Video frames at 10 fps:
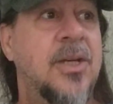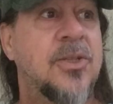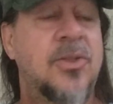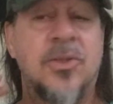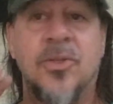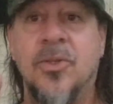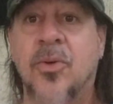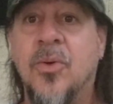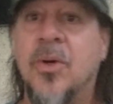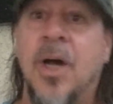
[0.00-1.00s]

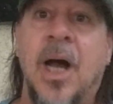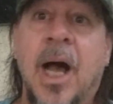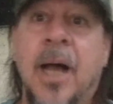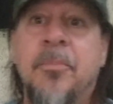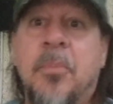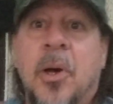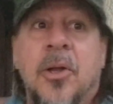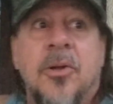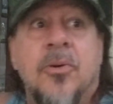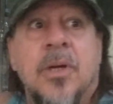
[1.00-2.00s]
So I'm
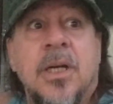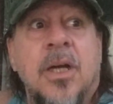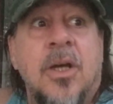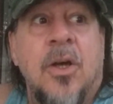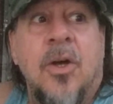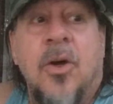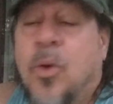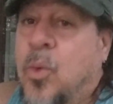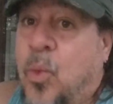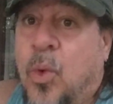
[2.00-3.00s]
pondering
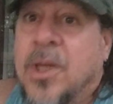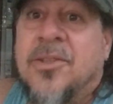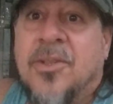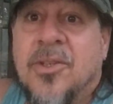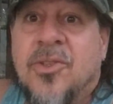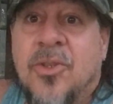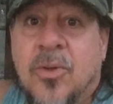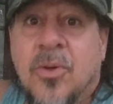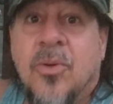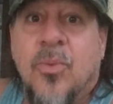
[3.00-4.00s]
what does
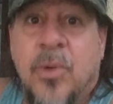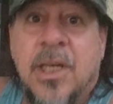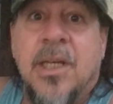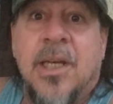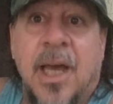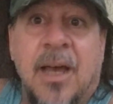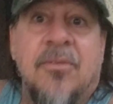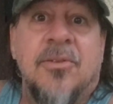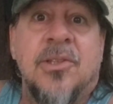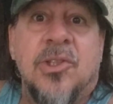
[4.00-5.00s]
your week
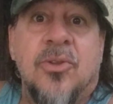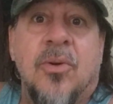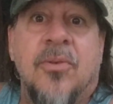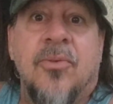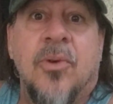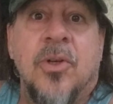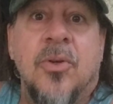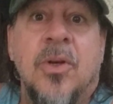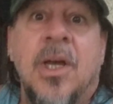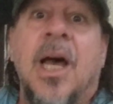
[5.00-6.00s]
have in store for
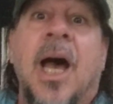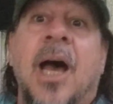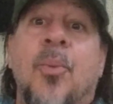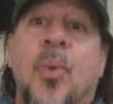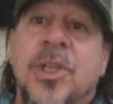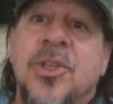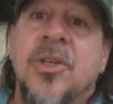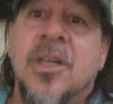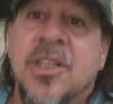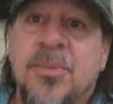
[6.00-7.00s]
you? And what do
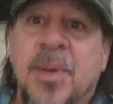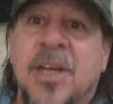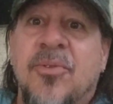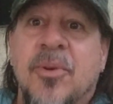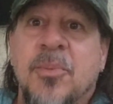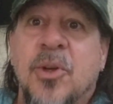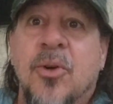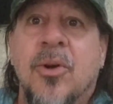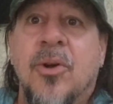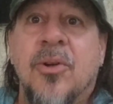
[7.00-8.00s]
you expect from
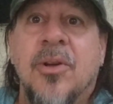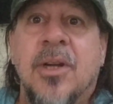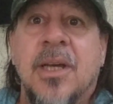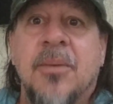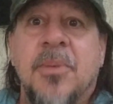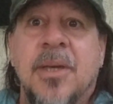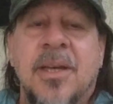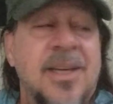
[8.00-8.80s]
your Hurtin Hippie?